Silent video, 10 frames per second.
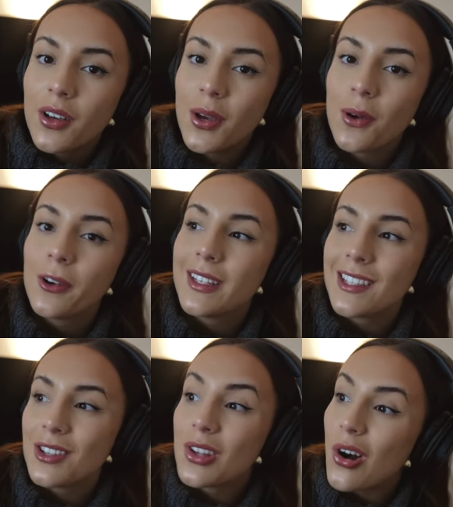who is
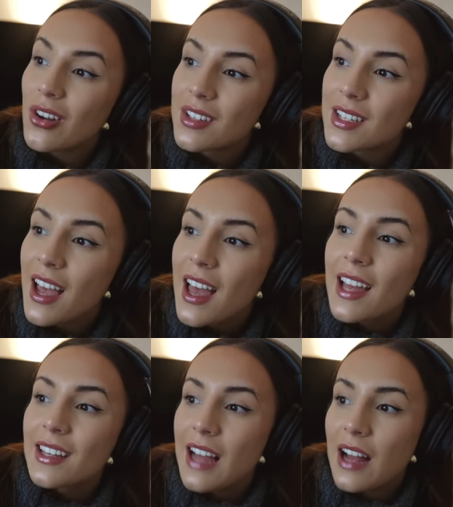not
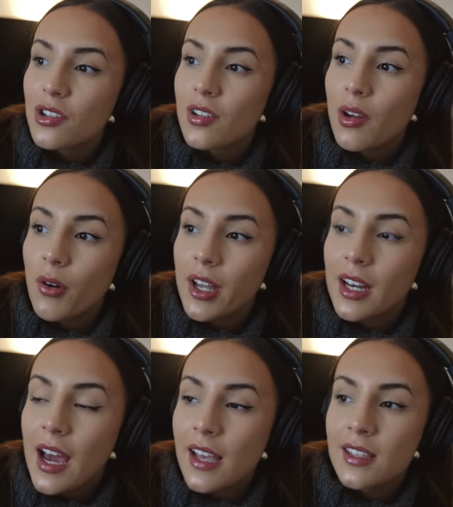naturally
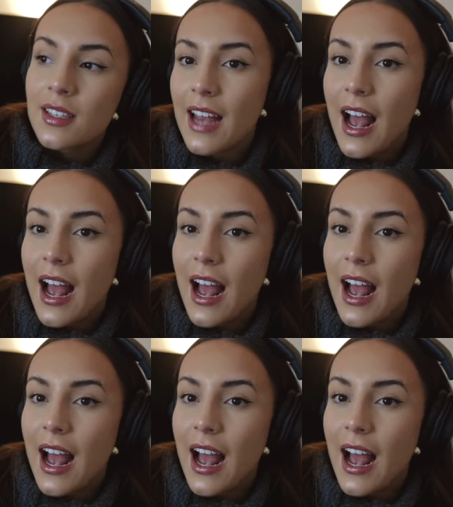organized,